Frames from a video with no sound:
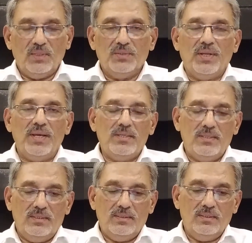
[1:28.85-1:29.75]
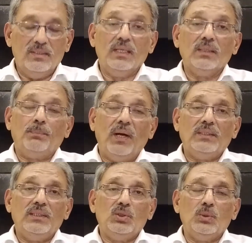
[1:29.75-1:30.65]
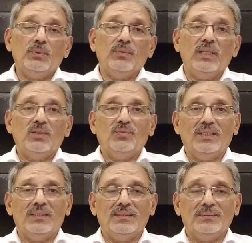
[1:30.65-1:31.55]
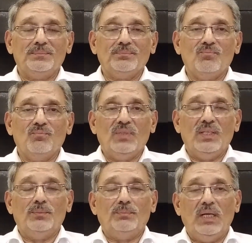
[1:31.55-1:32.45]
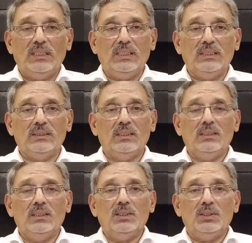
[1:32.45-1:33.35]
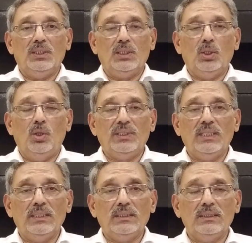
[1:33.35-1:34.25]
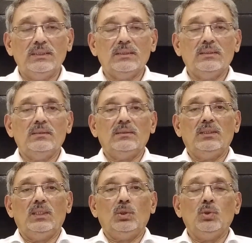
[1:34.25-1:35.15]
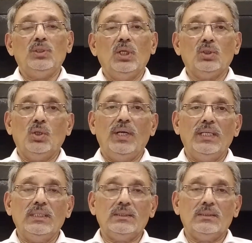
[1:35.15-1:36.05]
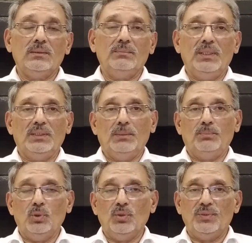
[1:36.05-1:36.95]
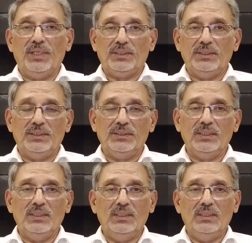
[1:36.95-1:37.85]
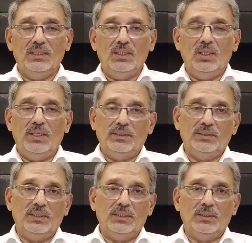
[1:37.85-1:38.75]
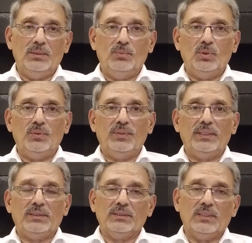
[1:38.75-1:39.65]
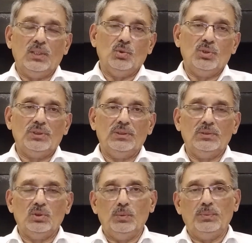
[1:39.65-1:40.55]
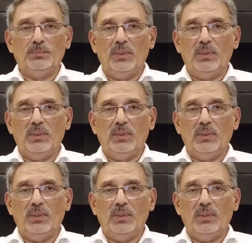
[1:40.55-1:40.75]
Date and the party should be well defined. They have parties, their authority letters, they are duly authorized by their board of directors, and their board of directors resolution should be